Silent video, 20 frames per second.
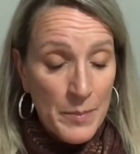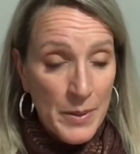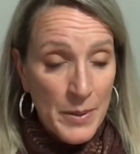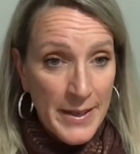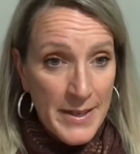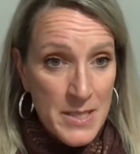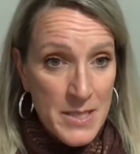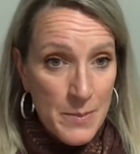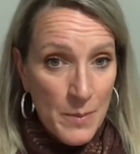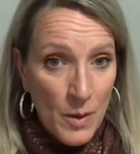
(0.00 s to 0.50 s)
had a
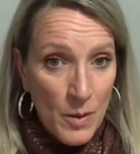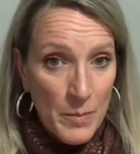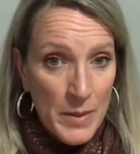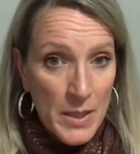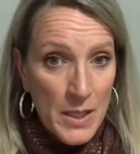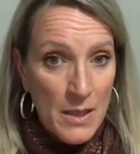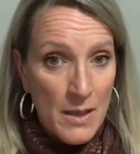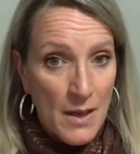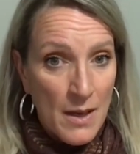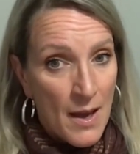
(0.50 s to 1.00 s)
complaint about
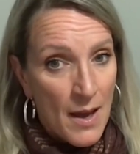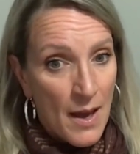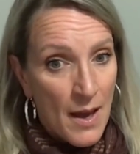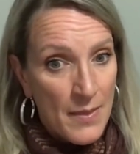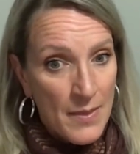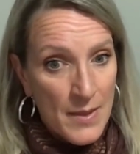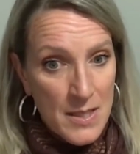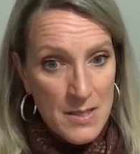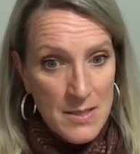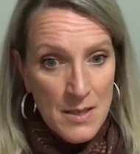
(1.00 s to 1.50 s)
me?
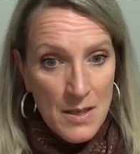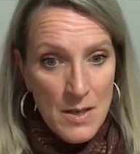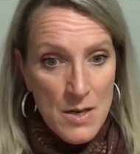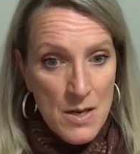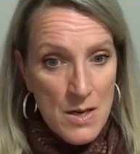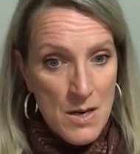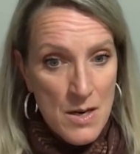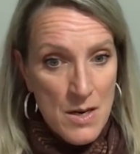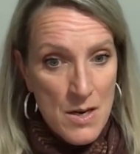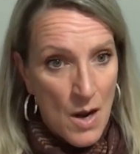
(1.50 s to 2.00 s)
And they
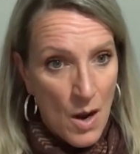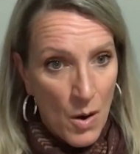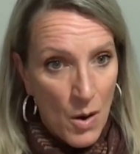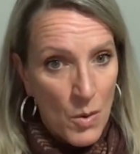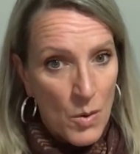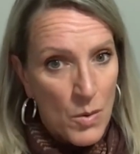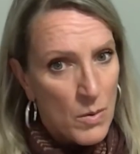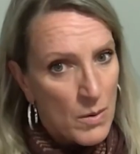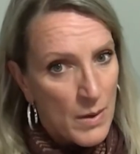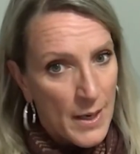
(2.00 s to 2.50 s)
said,
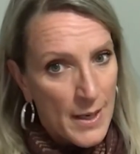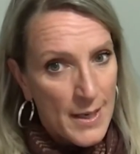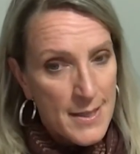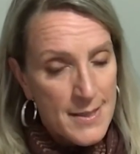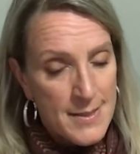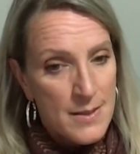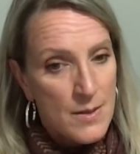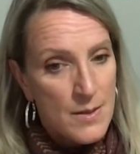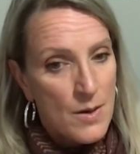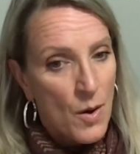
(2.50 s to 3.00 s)
no. And
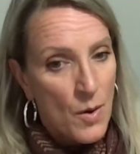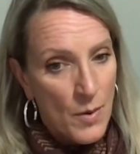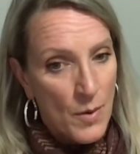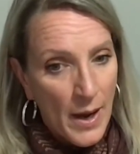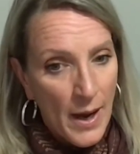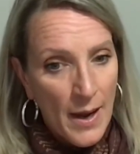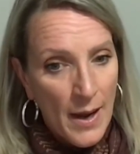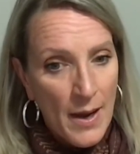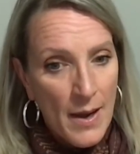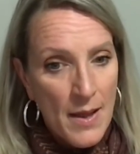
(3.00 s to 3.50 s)
I said,
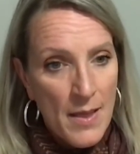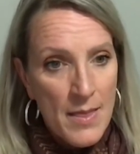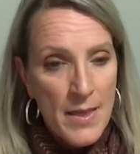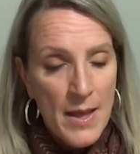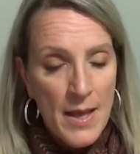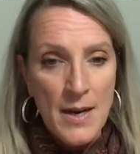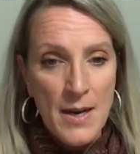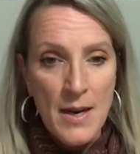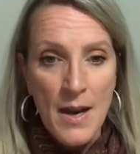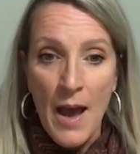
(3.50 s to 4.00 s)
okay,
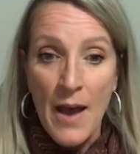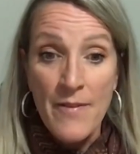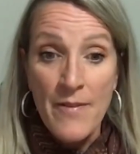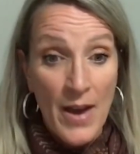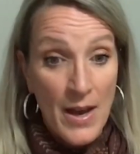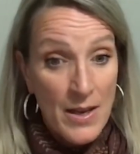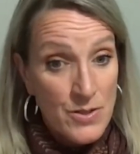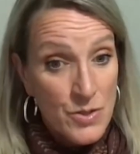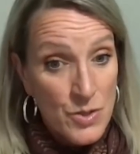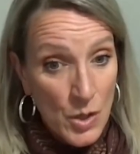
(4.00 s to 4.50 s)
then
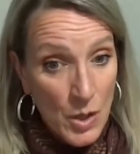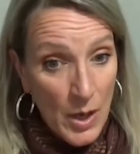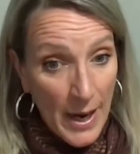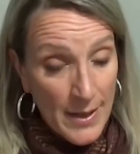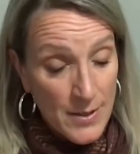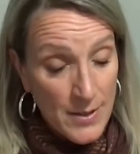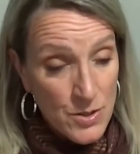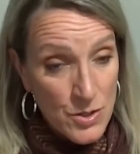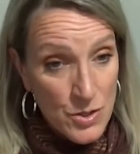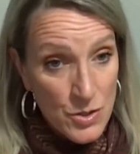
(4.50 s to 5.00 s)
I've
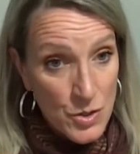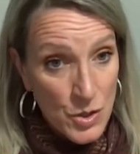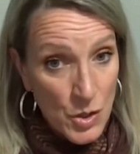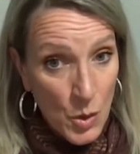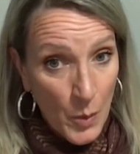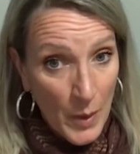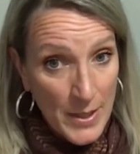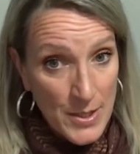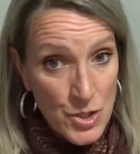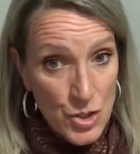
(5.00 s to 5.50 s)
answered
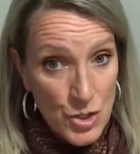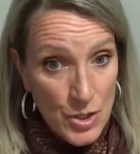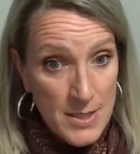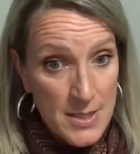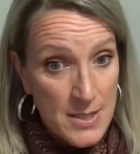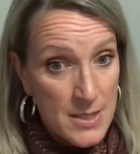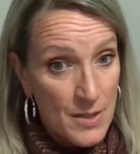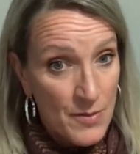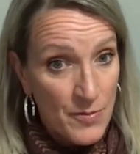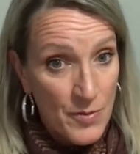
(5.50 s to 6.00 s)
your
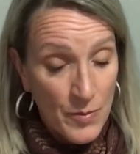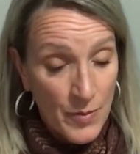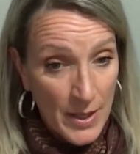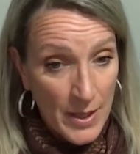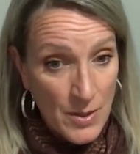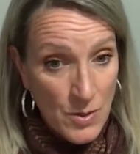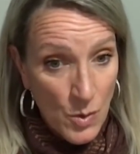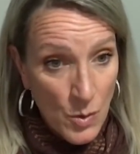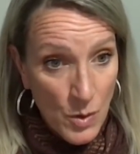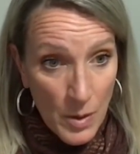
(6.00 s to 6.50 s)
questions. If you've
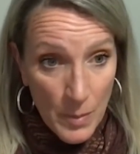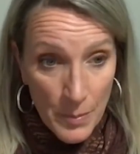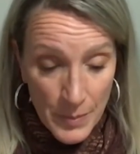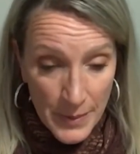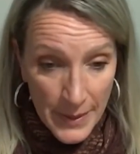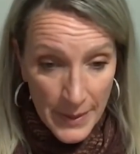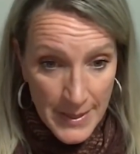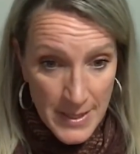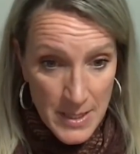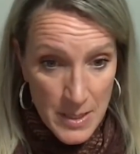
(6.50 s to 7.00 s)
had no
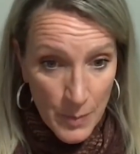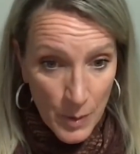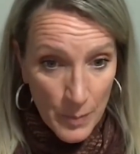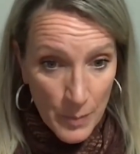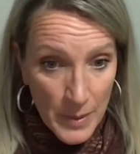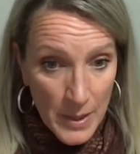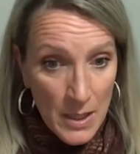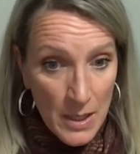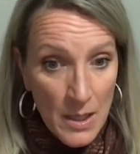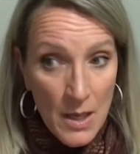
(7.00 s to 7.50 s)
complaint
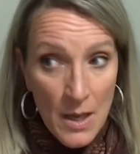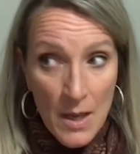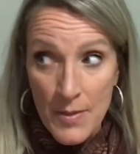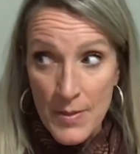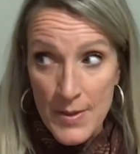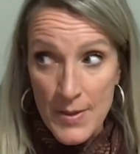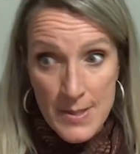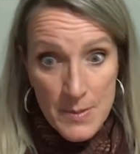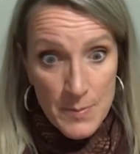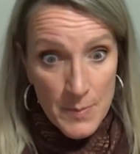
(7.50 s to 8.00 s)
about me,
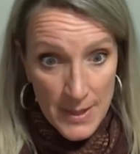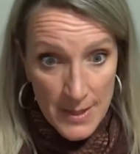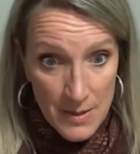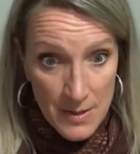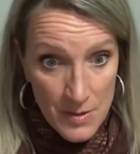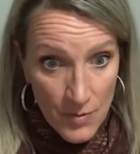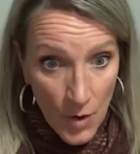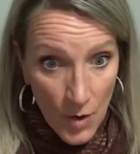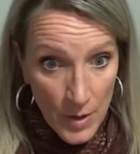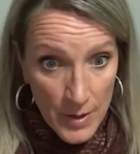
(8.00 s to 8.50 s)
this
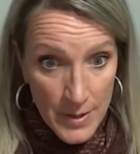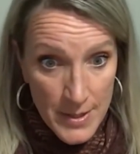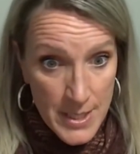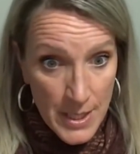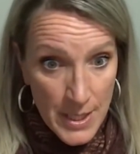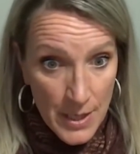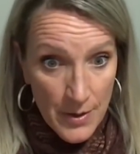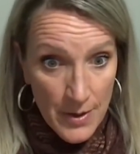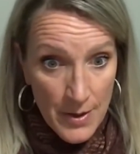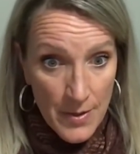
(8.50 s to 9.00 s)
meeting's
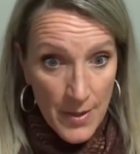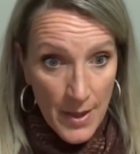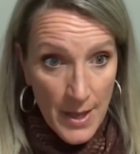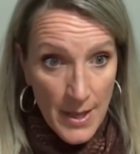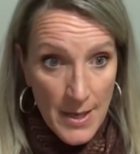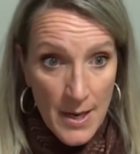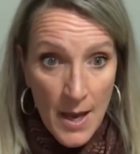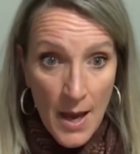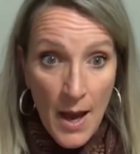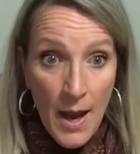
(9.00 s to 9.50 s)
voluntary,
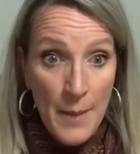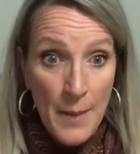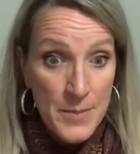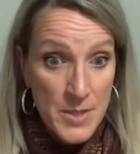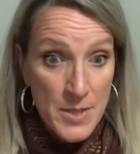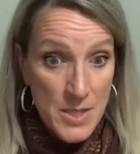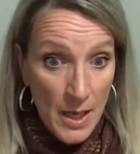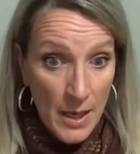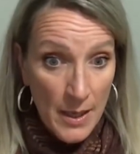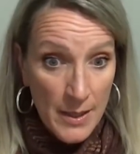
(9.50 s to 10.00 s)
then
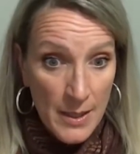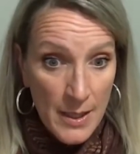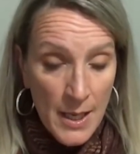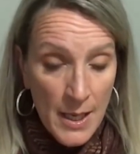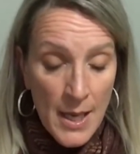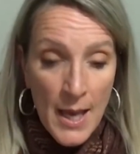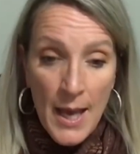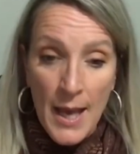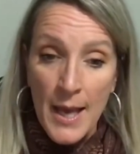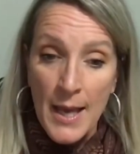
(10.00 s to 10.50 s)
I'm done.
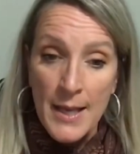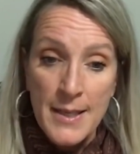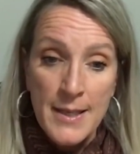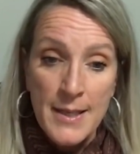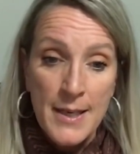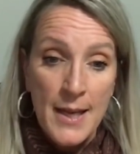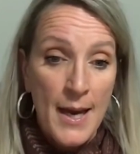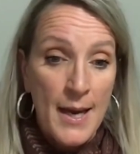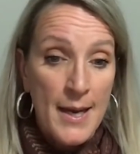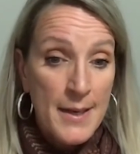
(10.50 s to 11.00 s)

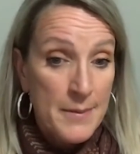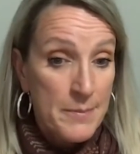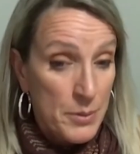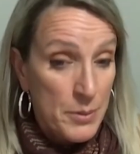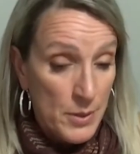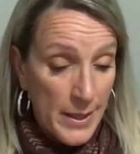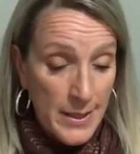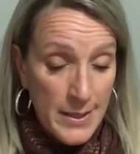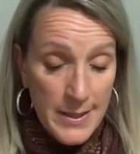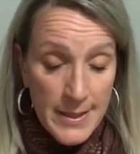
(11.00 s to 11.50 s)
And
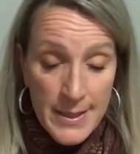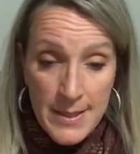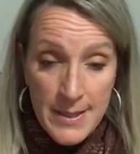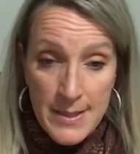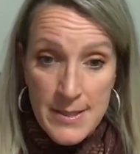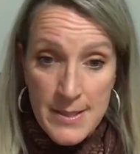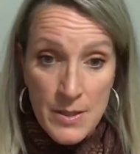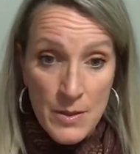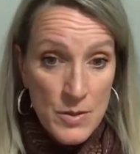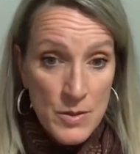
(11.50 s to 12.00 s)
I politely
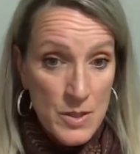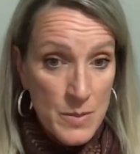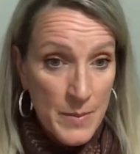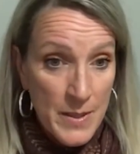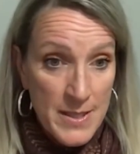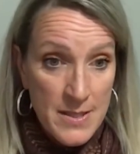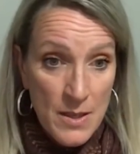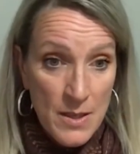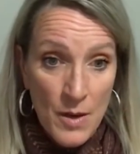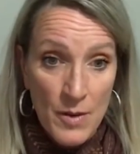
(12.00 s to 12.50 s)
excused
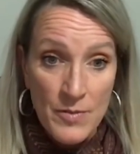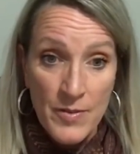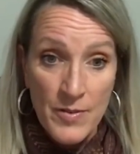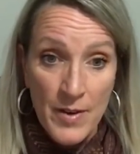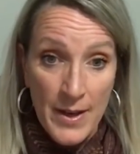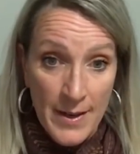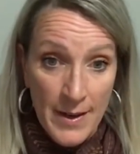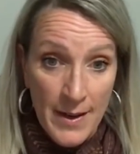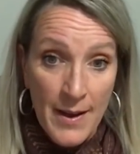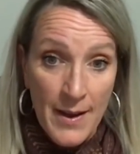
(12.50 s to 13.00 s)

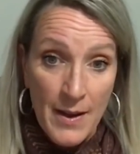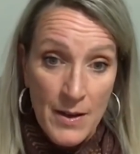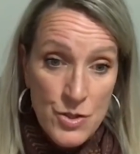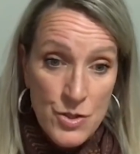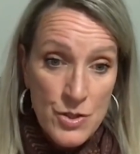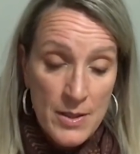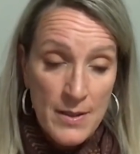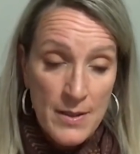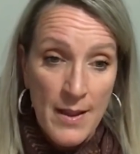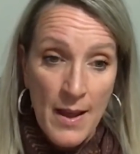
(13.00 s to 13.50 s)
myself, and I
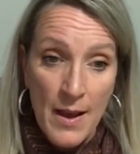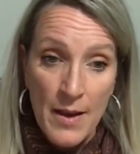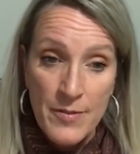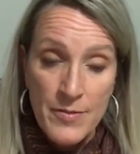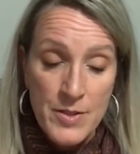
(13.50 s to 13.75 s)
actually